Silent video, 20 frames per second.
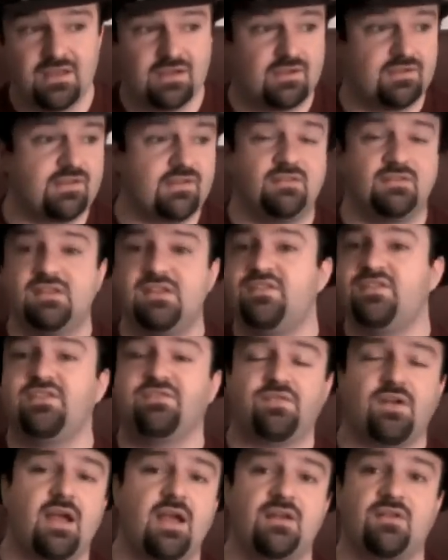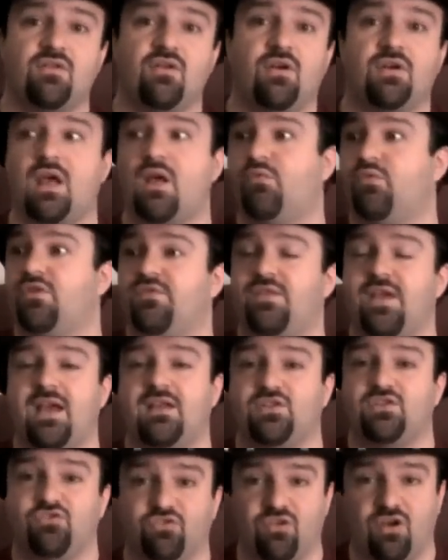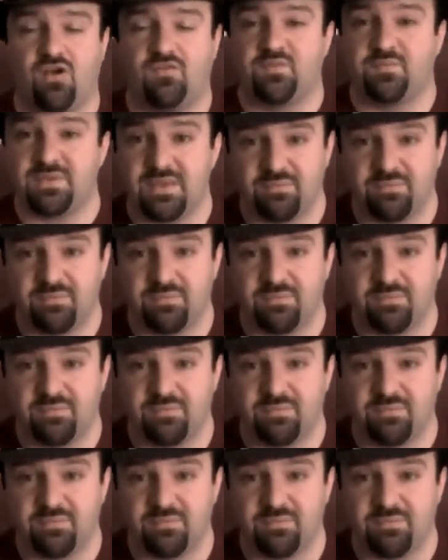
because at least if I had gone, I would have had a draw of the